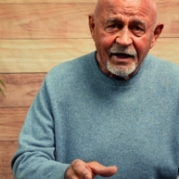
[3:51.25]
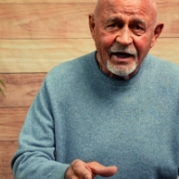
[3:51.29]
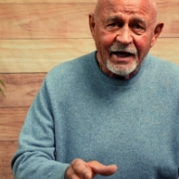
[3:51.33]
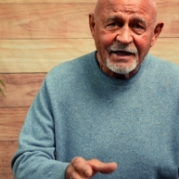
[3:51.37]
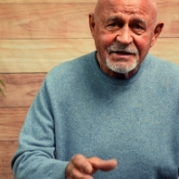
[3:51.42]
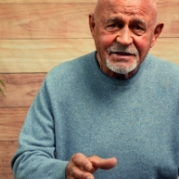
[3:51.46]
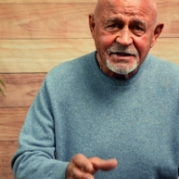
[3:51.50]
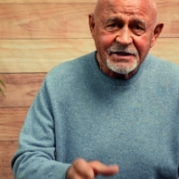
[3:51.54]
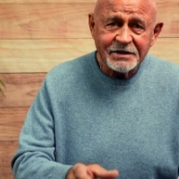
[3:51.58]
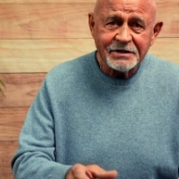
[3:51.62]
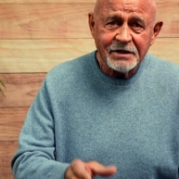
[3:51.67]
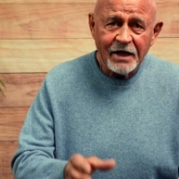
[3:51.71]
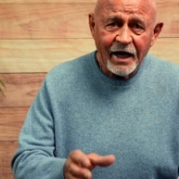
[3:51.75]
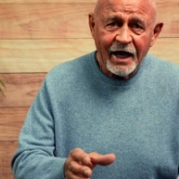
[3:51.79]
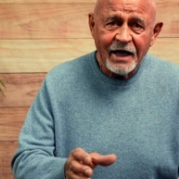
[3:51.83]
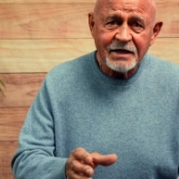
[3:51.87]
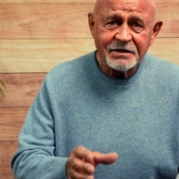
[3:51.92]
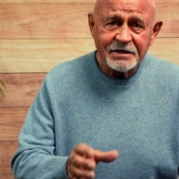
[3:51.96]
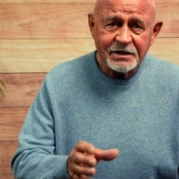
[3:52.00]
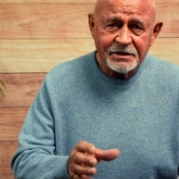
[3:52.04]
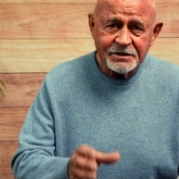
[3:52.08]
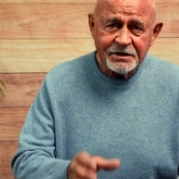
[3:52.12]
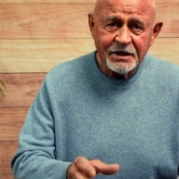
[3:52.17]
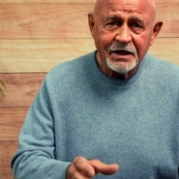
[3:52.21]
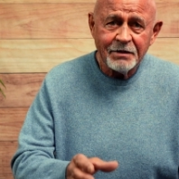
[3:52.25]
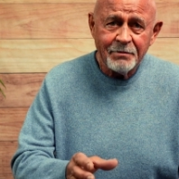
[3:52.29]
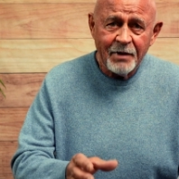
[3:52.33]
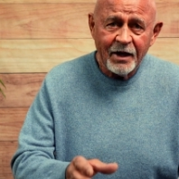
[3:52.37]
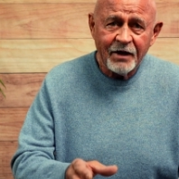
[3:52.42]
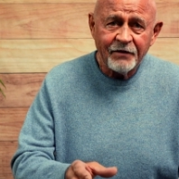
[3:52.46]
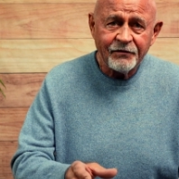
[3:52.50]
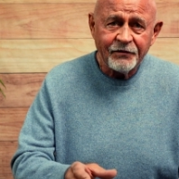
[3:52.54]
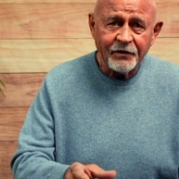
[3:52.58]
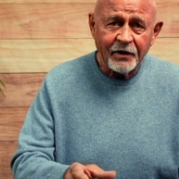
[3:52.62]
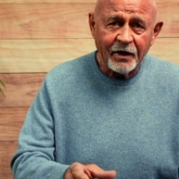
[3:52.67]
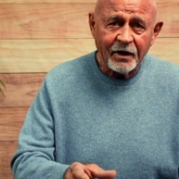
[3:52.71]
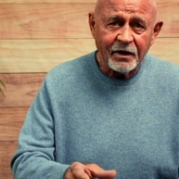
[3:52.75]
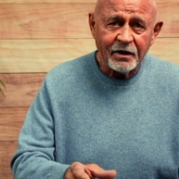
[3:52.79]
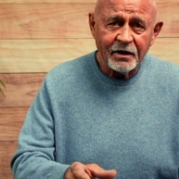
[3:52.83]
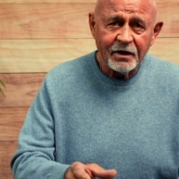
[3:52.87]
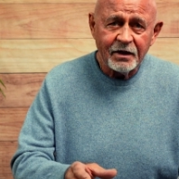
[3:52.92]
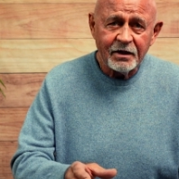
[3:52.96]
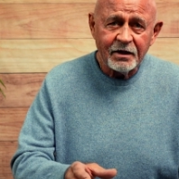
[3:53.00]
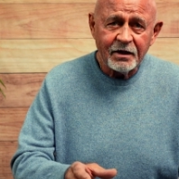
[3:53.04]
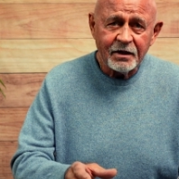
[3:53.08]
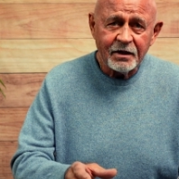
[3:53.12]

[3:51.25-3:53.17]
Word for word: as, as acetaminophen.